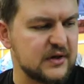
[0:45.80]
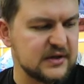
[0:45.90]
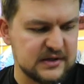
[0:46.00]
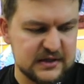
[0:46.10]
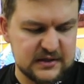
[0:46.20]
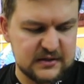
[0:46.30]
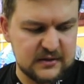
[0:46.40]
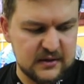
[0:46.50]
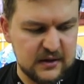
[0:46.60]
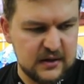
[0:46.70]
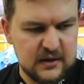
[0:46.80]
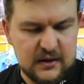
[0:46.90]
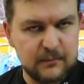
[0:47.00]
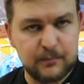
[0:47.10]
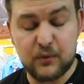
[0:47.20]
is just
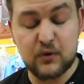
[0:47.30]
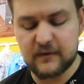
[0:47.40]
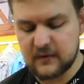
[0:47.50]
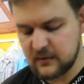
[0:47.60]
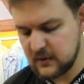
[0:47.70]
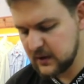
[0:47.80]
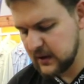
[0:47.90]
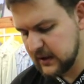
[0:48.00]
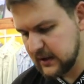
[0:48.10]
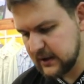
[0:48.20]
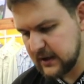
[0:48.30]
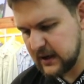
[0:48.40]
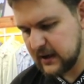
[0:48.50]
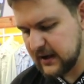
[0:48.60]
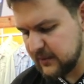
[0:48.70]
beautiful.
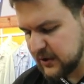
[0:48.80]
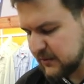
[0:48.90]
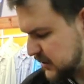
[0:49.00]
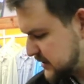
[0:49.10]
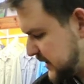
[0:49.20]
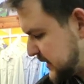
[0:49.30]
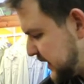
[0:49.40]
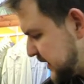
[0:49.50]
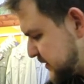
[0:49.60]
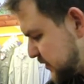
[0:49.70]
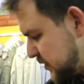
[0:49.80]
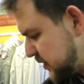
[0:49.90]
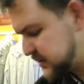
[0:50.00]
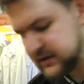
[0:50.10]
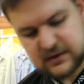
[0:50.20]
Now aluminium oxide guides
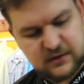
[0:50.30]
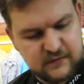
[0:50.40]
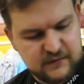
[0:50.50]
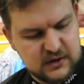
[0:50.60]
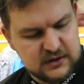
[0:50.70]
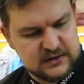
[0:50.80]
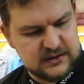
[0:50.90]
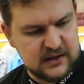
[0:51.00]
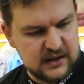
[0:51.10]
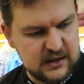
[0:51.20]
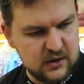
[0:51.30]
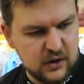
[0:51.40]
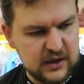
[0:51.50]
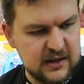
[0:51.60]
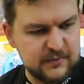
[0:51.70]
across, you've got the
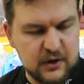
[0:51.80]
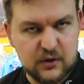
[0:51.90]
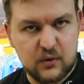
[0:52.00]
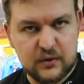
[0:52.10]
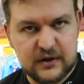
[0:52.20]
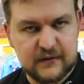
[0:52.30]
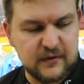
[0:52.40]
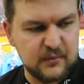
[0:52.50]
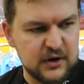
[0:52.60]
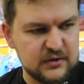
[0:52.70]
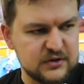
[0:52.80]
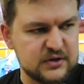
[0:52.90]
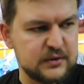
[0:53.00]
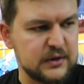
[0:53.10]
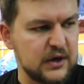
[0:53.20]
hook keeper on all the different
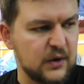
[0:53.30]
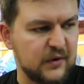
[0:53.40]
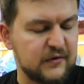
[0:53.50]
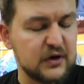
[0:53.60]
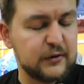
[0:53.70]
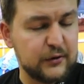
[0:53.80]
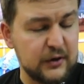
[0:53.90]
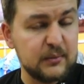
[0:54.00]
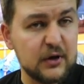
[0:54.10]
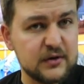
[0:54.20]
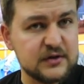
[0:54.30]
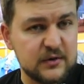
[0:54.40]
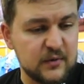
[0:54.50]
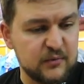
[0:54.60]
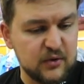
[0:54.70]
models. We've got three models
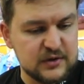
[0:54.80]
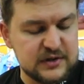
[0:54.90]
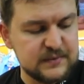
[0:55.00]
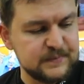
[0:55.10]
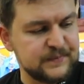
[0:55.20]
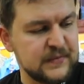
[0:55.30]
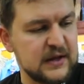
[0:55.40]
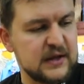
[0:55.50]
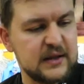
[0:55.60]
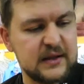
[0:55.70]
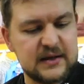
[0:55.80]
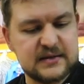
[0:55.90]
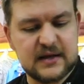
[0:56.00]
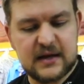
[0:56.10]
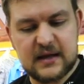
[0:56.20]
that we've brought in.
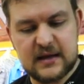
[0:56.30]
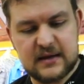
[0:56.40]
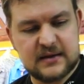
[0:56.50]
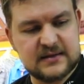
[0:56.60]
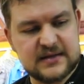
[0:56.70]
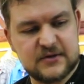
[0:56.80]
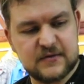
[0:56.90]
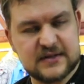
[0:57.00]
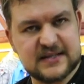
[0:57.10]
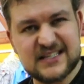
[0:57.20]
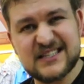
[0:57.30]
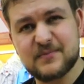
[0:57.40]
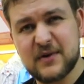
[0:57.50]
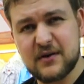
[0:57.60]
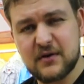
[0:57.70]
There's a 6'6"
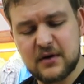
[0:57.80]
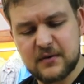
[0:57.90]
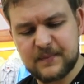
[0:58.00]
spinning rod,